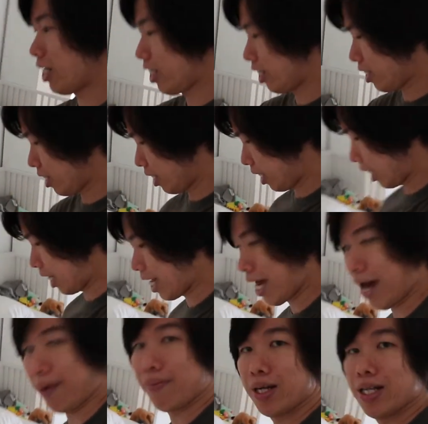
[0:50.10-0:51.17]
is a
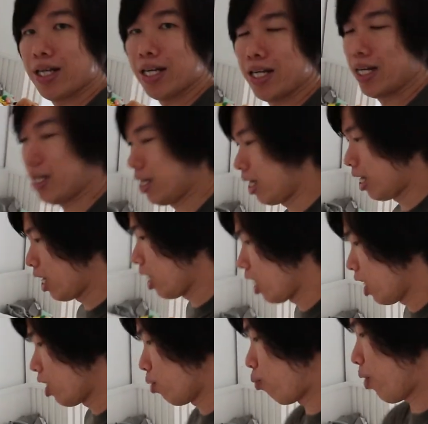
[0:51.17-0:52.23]
gap
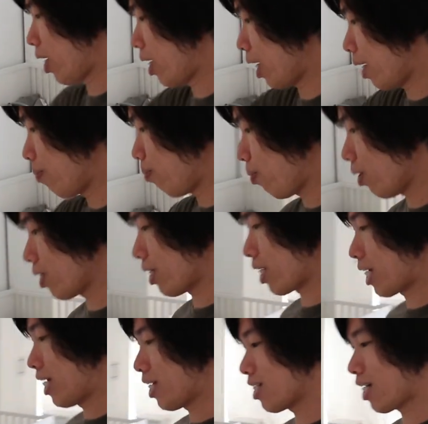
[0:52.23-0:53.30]
when I bought the
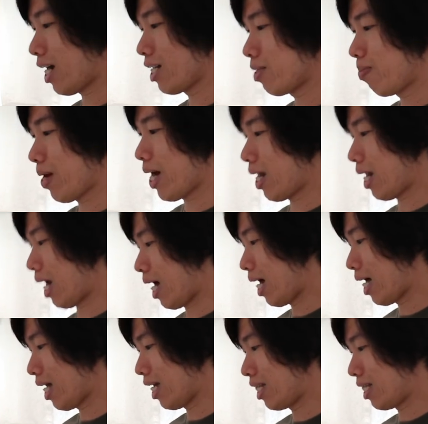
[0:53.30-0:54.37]
king size bed
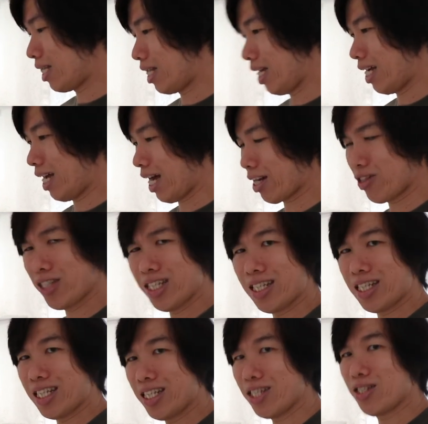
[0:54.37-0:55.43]
I actually
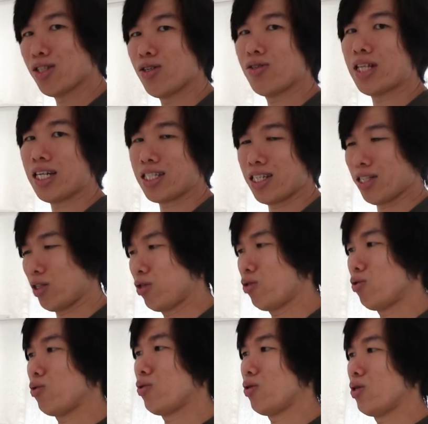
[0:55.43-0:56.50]
didn't know there's a
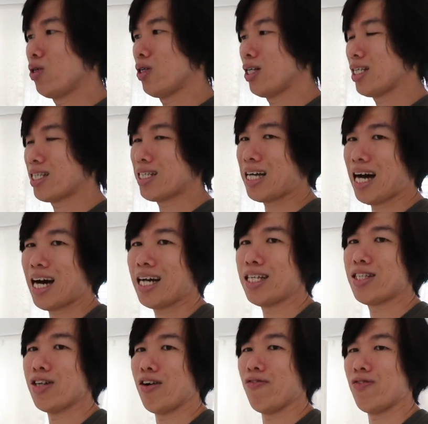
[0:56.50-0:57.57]
two
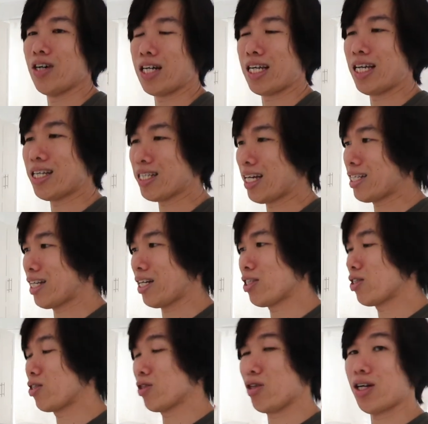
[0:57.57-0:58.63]
size of a king size. I
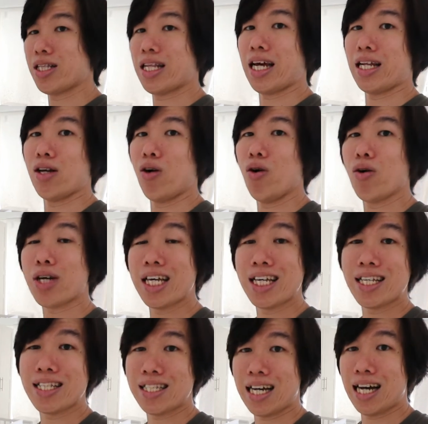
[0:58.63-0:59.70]
thought that all
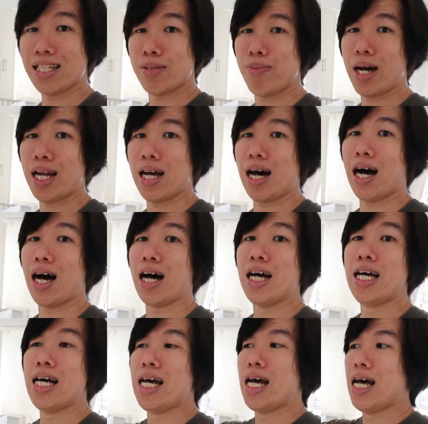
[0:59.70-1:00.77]
king size bed are
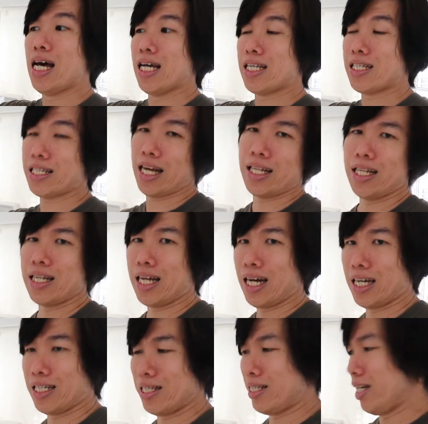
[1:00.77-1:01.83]

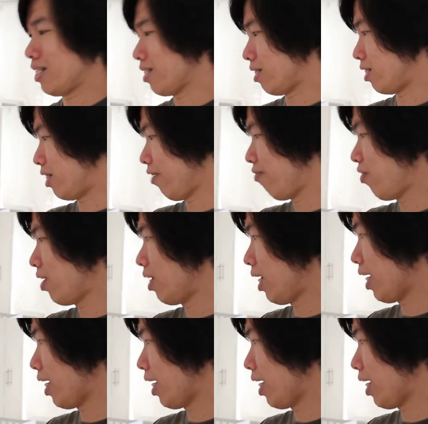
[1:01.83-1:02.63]
standardized. There's a different